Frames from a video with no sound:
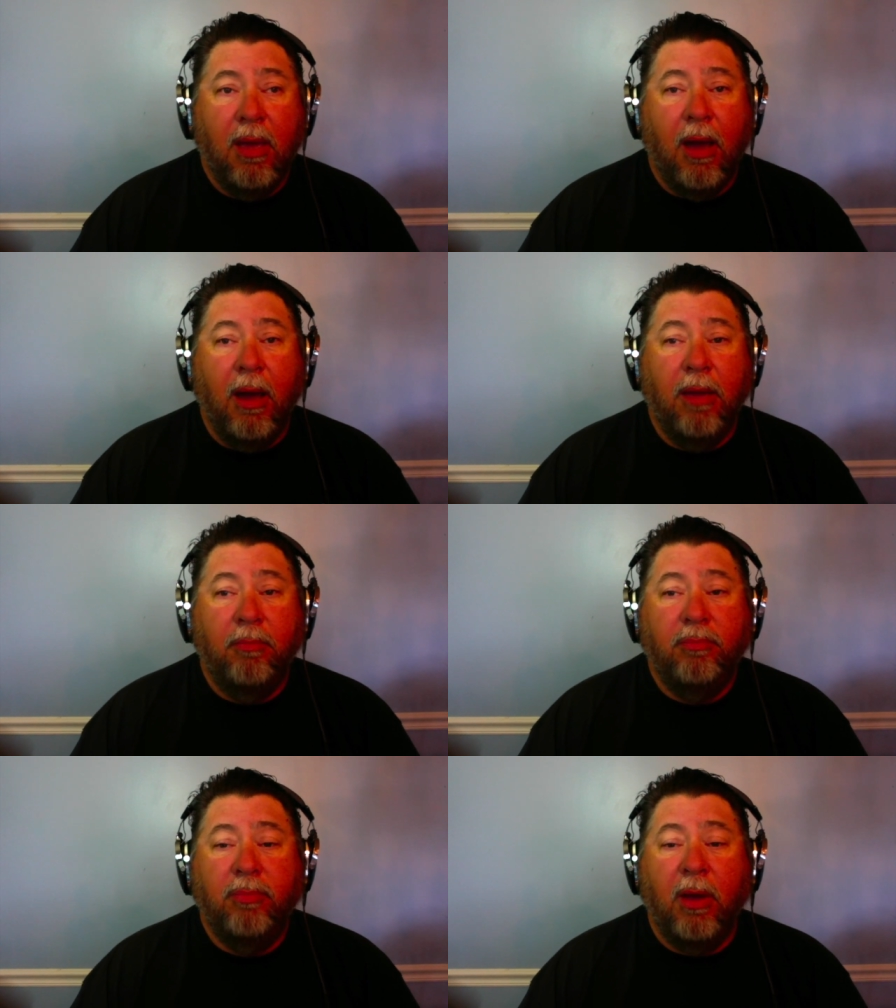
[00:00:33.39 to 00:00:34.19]
I
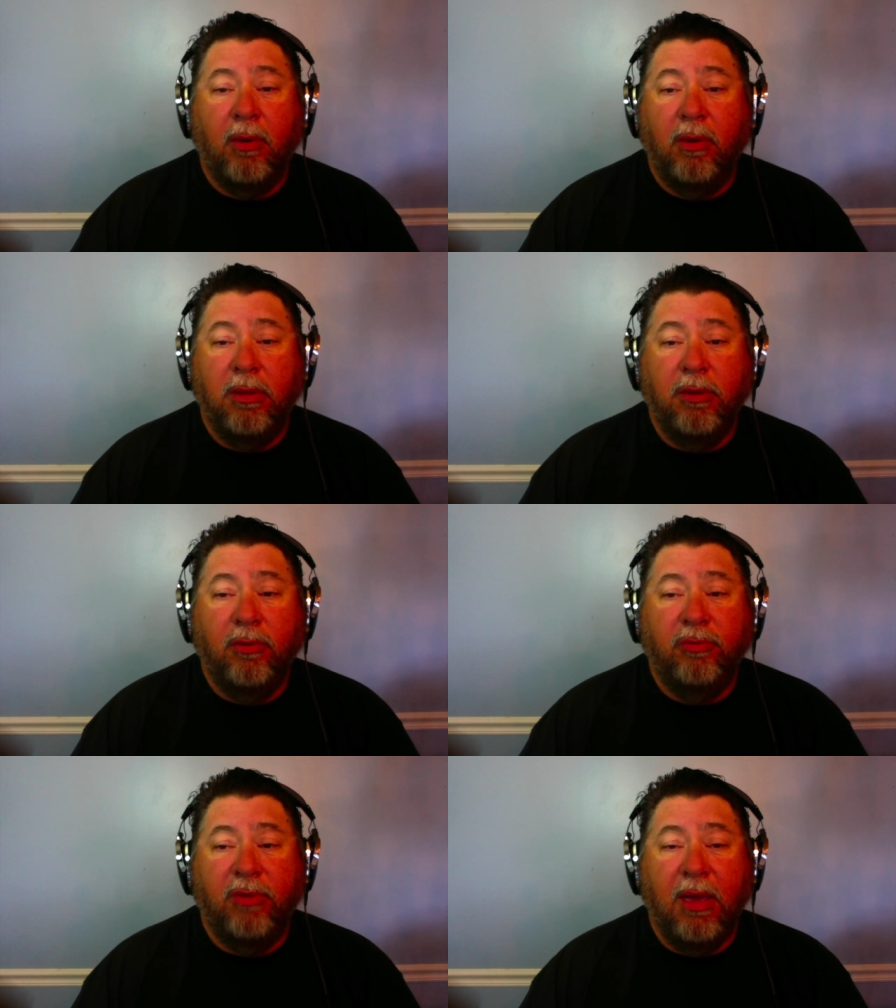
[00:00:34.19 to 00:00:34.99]
am not going to
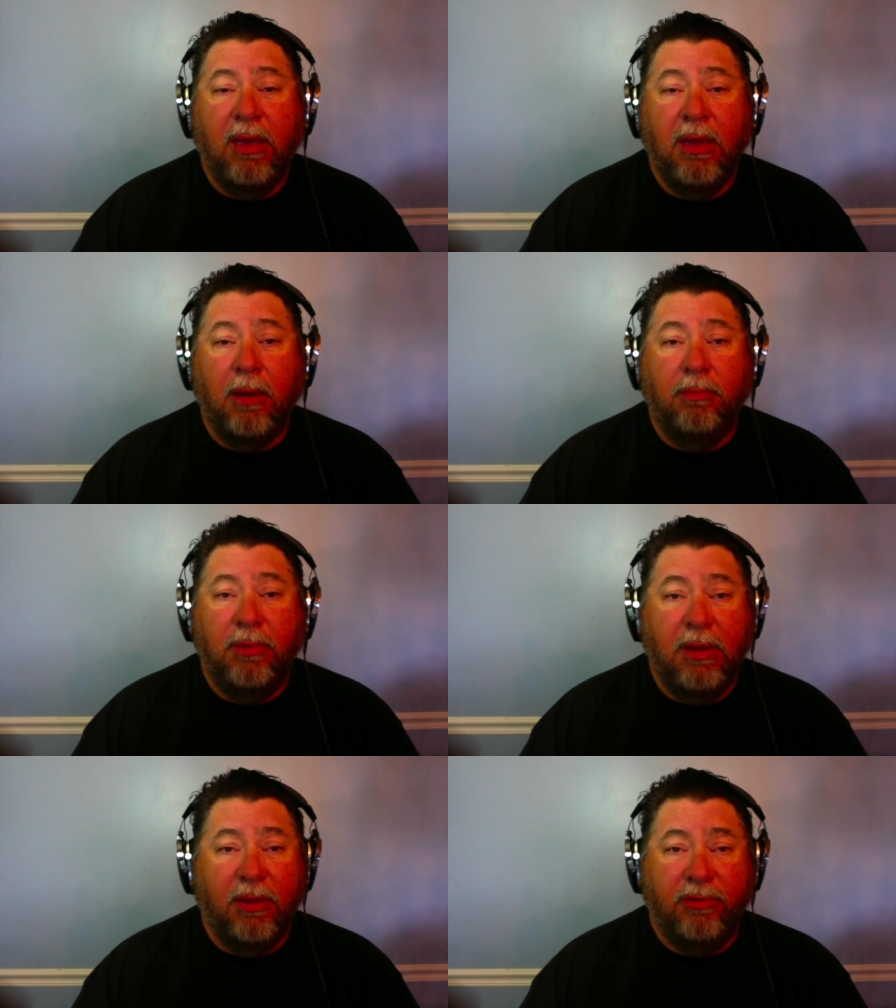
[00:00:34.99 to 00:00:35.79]
use a uh,
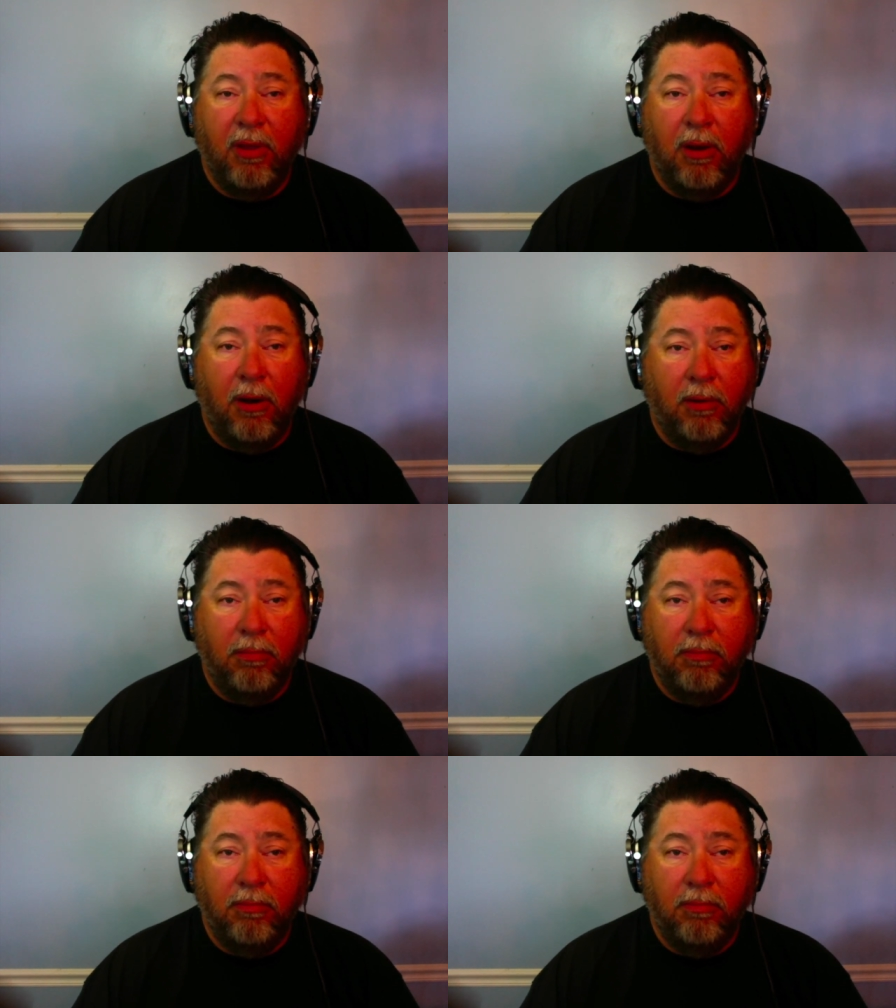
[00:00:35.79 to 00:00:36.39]
DSLR.